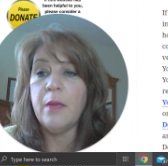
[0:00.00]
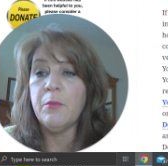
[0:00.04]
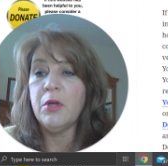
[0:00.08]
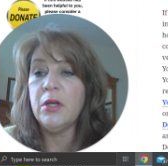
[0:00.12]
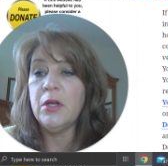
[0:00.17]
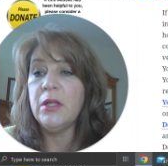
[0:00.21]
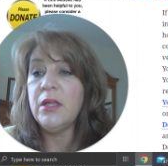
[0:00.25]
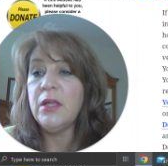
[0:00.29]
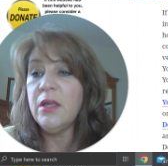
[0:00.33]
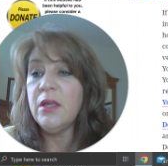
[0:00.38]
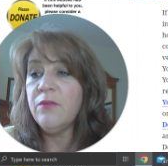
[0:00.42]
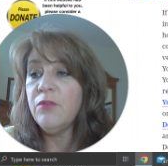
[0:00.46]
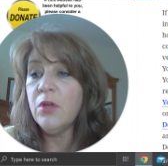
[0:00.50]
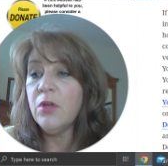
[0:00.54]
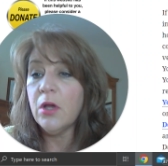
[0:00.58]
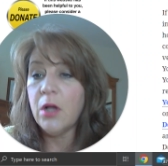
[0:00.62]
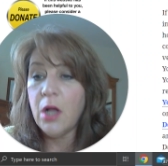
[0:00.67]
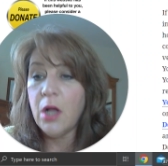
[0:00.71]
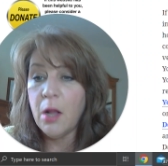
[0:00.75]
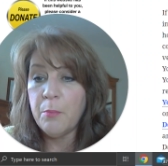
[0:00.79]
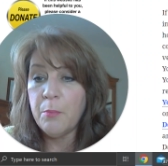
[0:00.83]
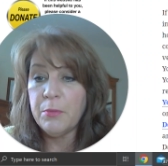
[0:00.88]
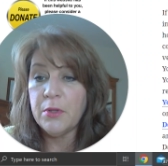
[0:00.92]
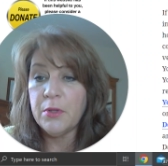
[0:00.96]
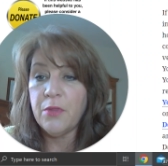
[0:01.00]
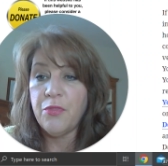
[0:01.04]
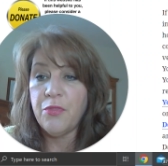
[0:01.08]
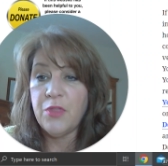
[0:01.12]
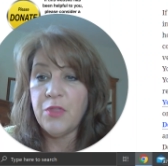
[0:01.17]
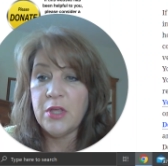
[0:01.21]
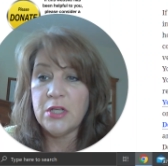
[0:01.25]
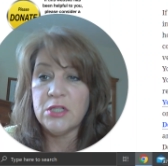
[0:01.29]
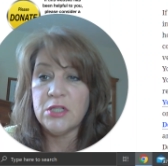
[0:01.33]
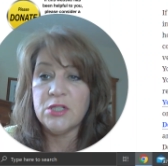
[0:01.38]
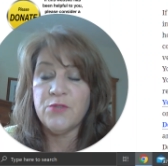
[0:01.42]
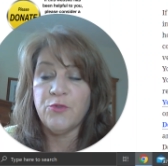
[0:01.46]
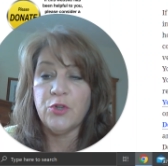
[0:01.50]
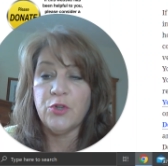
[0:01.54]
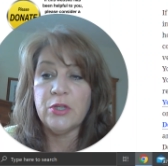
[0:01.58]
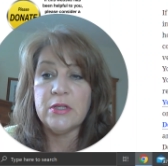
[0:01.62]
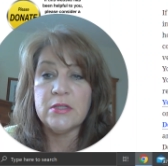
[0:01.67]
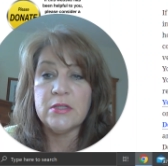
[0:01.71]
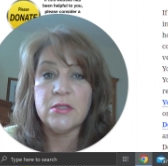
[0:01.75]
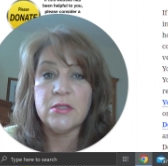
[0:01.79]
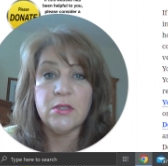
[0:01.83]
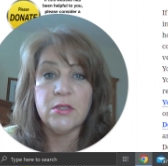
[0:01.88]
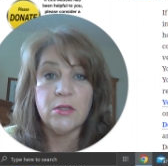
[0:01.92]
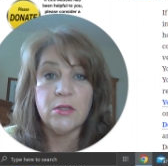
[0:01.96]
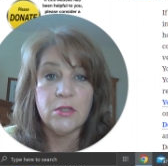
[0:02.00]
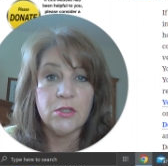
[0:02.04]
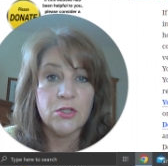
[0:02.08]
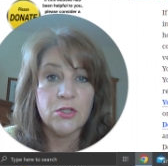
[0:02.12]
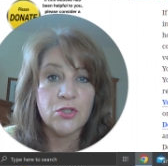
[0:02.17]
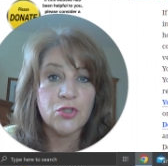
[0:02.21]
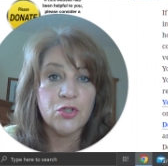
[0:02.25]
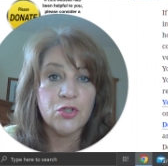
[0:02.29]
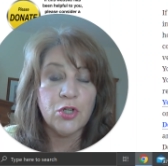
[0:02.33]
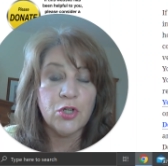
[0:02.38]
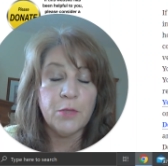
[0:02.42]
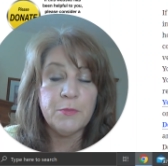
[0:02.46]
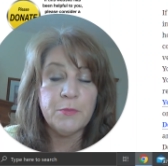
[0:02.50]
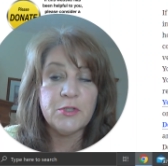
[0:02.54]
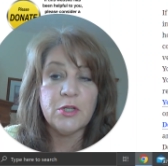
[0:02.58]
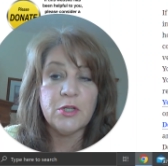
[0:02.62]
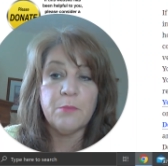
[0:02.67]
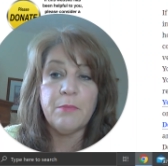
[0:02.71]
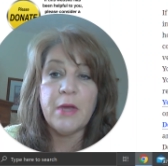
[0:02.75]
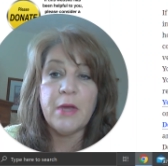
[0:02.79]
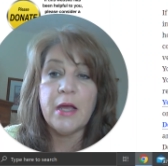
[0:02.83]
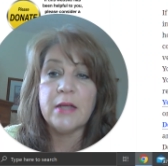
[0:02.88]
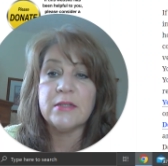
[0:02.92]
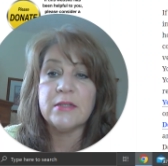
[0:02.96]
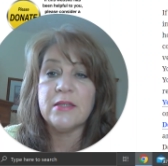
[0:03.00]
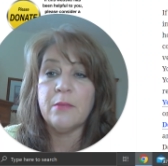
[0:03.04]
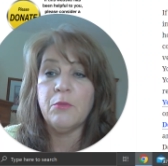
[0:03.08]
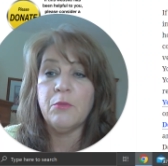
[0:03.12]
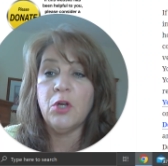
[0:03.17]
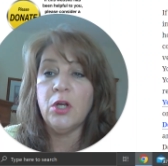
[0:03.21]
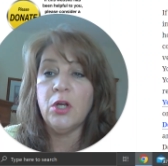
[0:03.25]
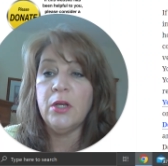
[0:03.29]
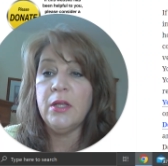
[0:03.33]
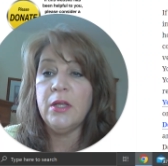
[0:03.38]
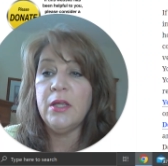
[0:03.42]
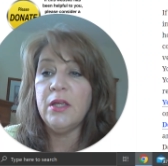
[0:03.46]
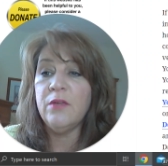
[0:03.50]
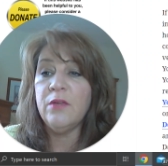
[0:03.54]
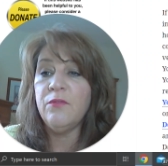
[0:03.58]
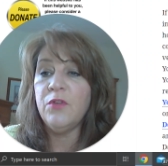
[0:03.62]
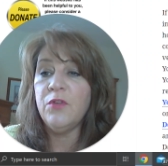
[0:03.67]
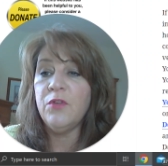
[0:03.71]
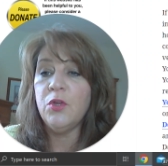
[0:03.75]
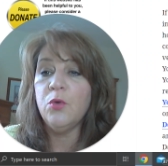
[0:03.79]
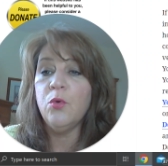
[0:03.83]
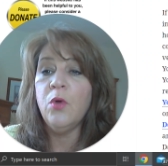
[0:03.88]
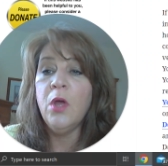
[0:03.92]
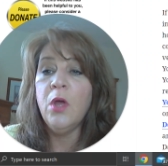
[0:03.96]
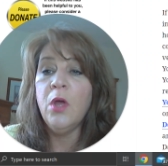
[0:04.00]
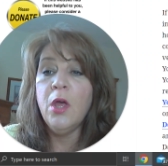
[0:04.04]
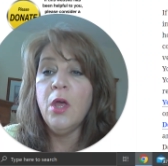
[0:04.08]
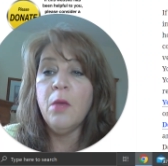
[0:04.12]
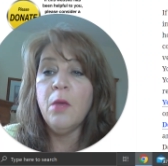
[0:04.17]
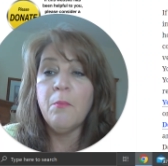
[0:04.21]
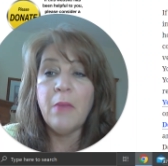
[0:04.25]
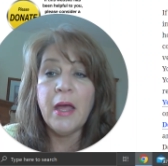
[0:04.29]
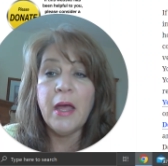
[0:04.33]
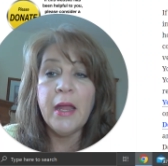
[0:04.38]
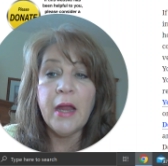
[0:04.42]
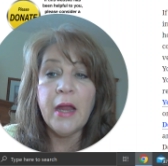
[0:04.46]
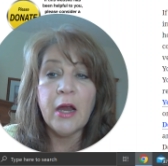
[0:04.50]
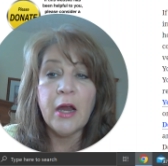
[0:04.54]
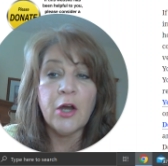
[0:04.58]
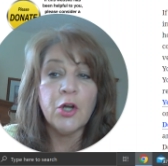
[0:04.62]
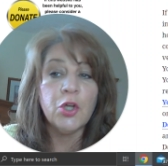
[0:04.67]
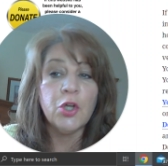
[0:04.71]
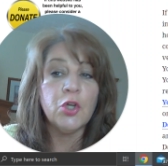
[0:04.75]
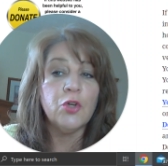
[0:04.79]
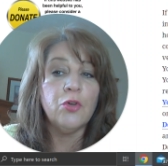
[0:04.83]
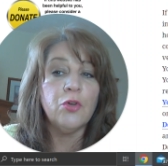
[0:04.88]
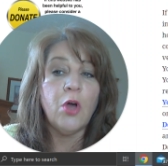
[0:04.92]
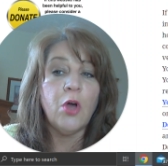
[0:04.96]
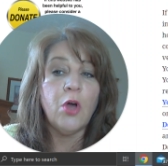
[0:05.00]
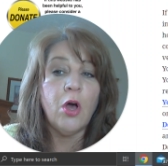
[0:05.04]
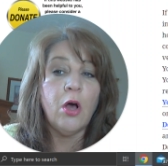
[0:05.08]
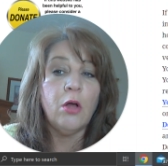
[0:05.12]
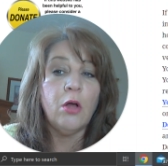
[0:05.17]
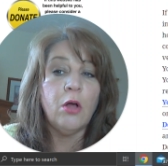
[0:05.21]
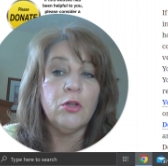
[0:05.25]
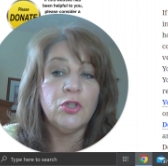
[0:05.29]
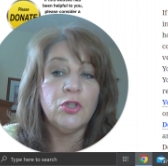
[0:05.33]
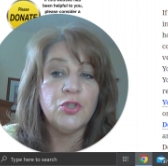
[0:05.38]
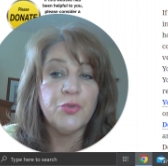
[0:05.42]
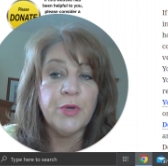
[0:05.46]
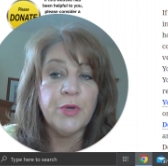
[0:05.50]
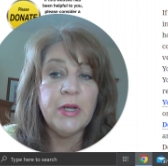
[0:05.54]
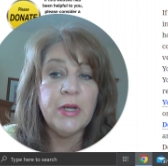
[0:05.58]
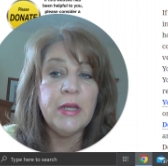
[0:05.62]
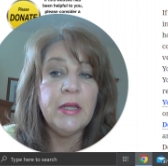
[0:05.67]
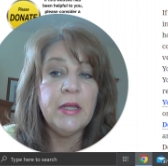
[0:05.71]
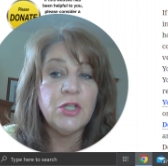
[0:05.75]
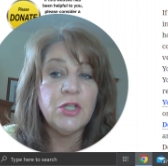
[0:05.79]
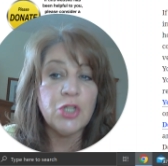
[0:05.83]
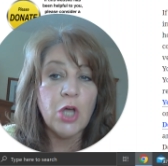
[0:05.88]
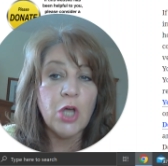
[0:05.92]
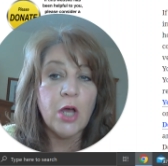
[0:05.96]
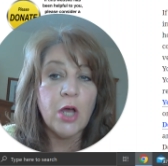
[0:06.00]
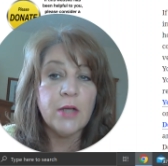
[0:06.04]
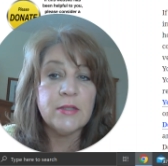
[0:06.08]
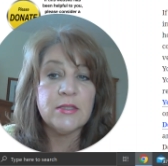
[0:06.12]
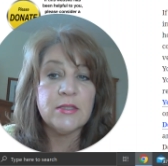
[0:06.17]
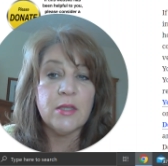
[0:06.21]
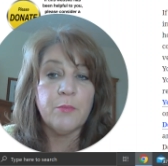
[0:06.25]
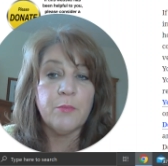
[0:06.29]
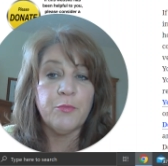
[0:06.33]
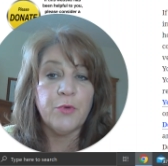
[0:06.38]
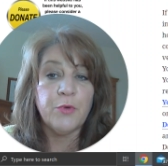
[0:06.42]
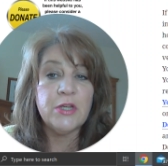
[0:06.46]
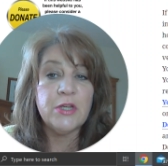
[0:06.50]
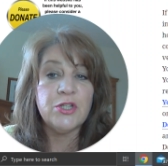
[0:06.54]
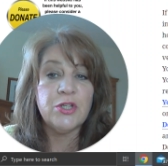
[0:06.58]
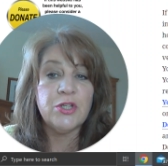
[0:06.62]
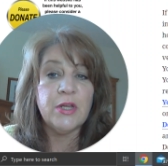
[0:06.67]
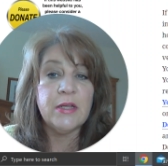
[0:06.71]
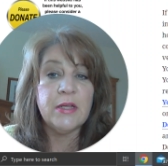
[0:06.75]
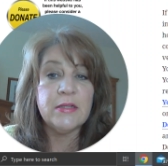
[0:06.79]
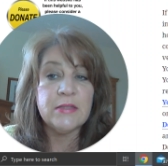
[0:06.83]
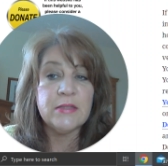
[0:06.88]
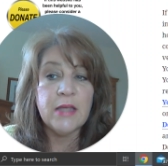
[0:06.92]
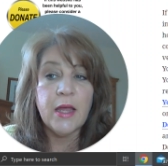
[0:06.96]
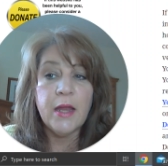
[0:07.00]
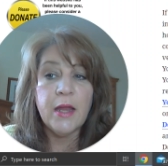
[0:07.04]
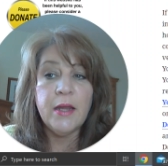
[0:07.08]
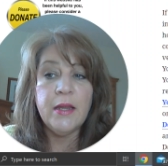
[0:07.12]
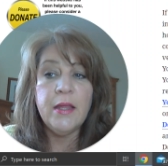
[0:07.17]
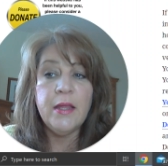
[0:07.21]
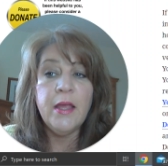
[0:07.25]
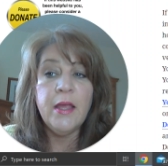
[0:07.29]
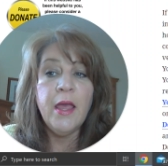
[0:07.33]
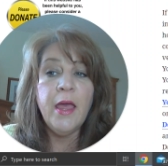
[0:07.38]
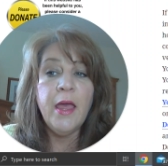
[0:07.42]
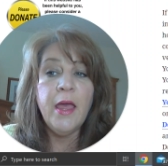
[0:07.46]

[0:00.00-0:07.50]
I'm going to give you a couple of things for this in the description box. I'm going to give you my article called Treating Dog Separation Anxiety